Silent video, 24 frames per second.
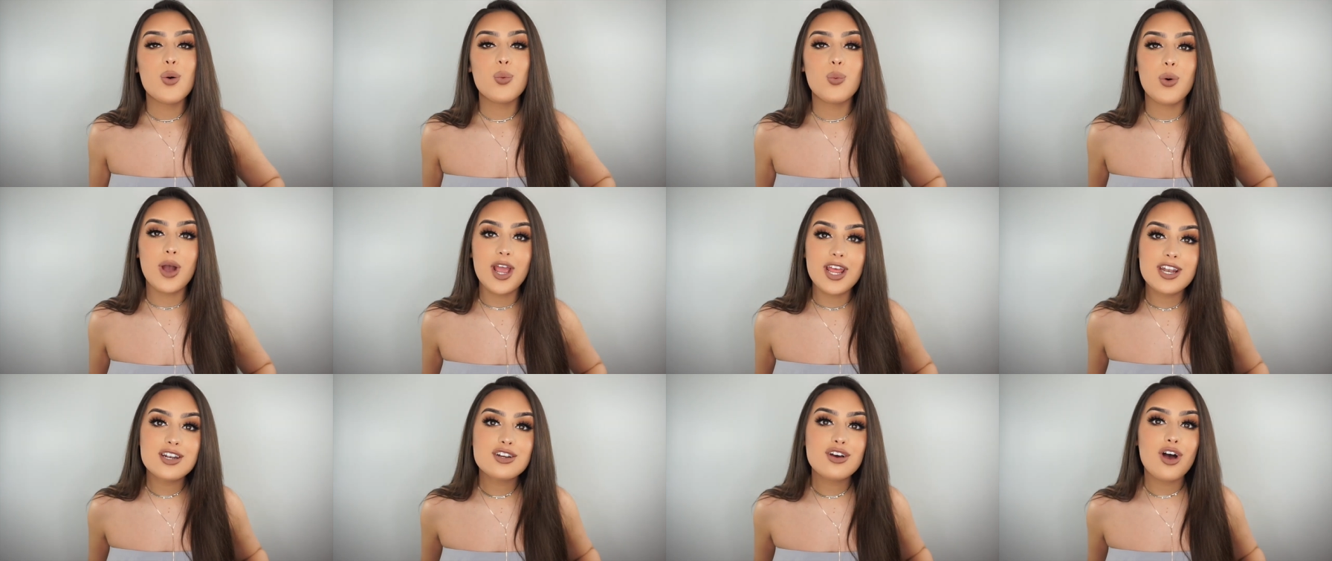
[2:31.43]

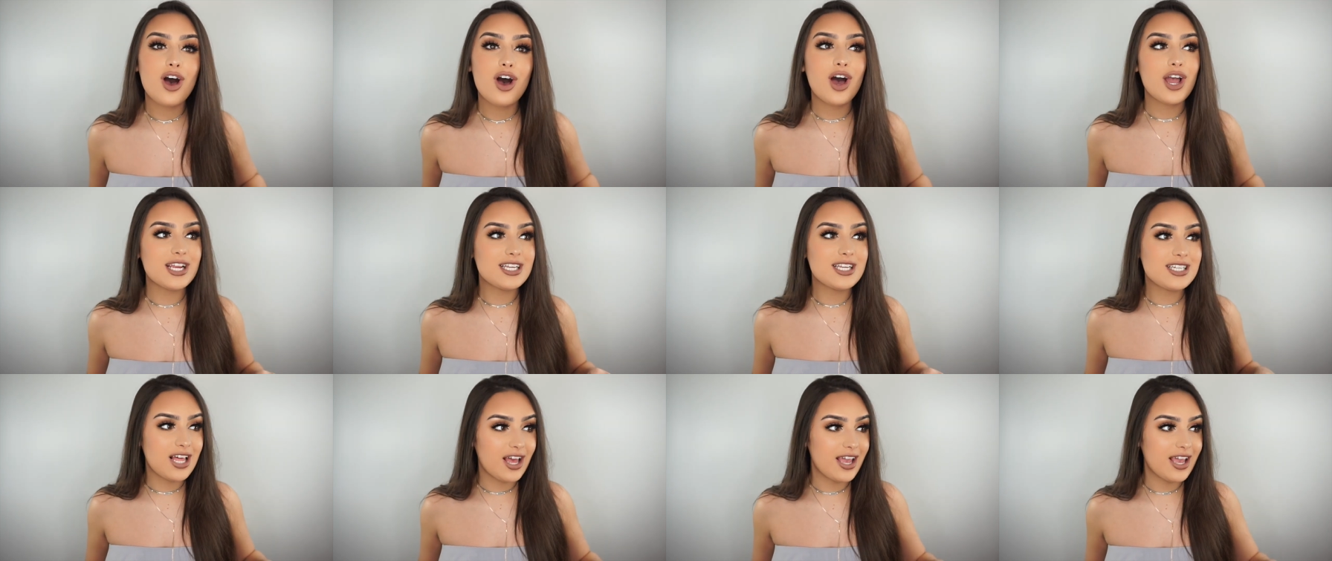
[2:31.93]
when
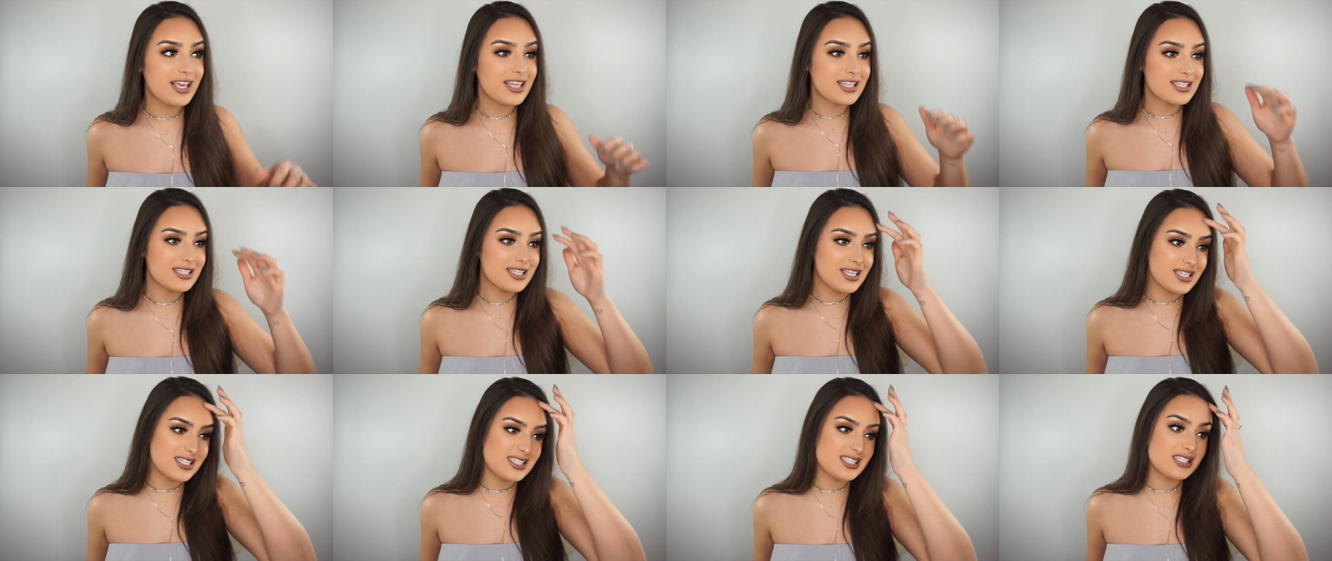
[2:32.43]
I like
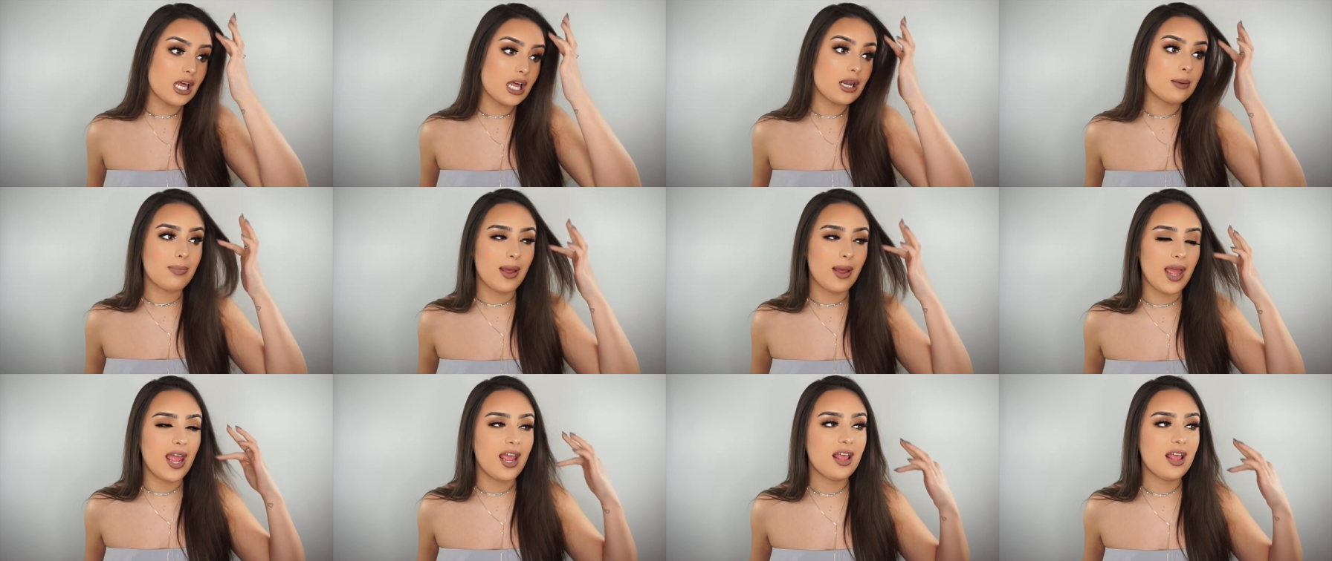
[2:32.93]

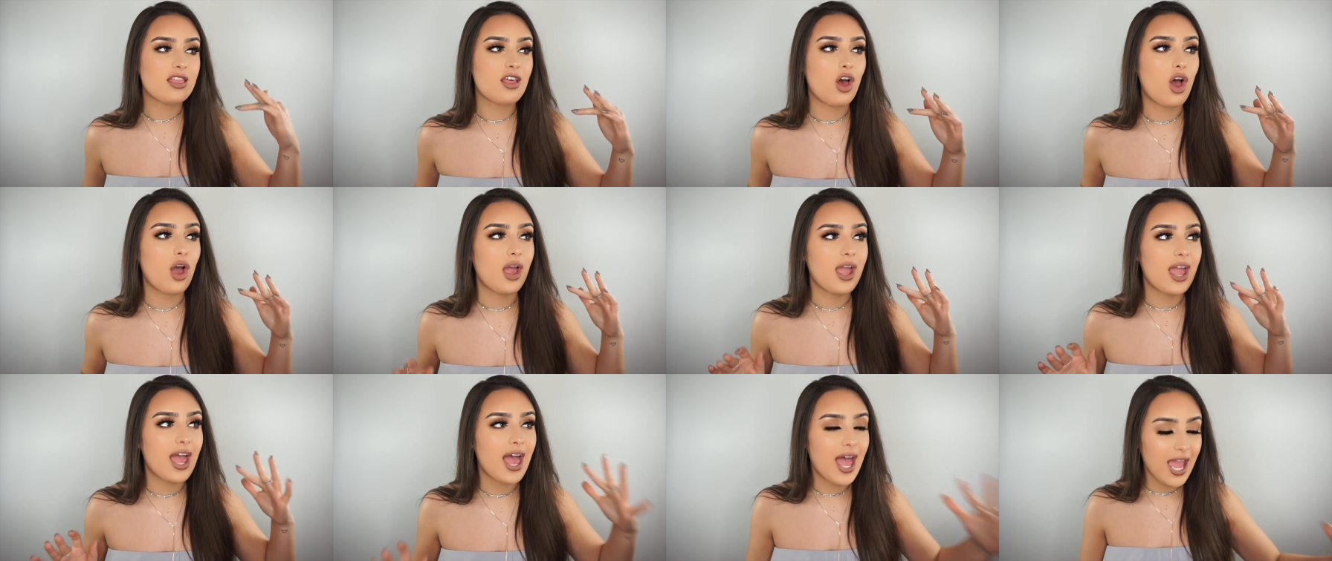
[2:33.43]
sunbathe
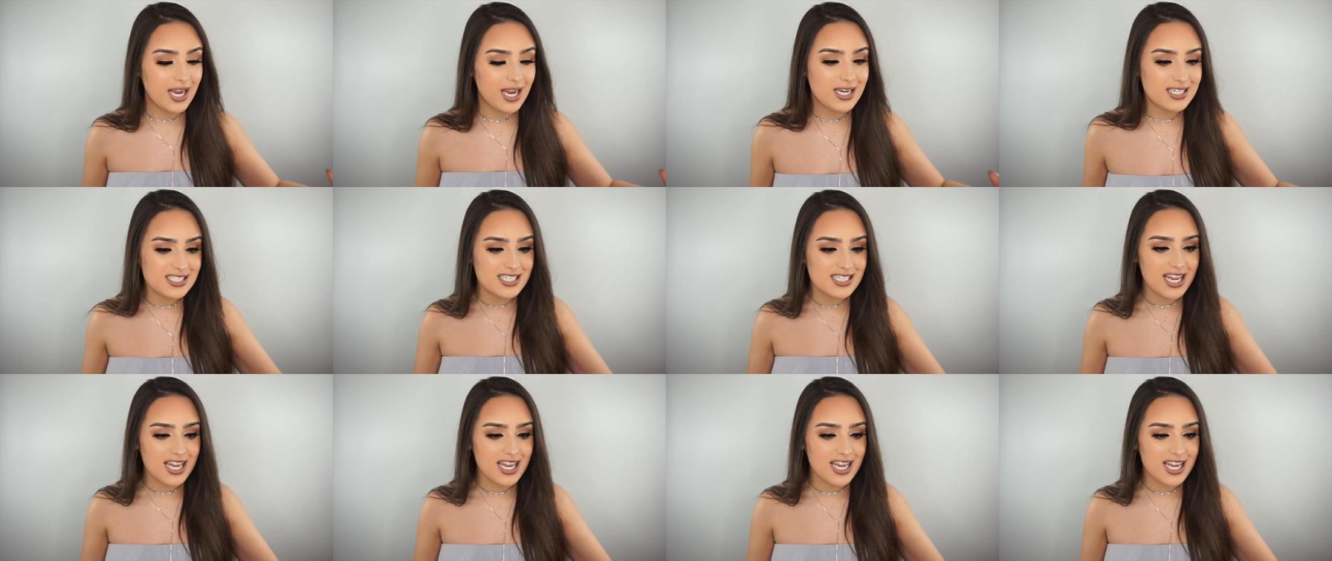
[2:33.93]
I hate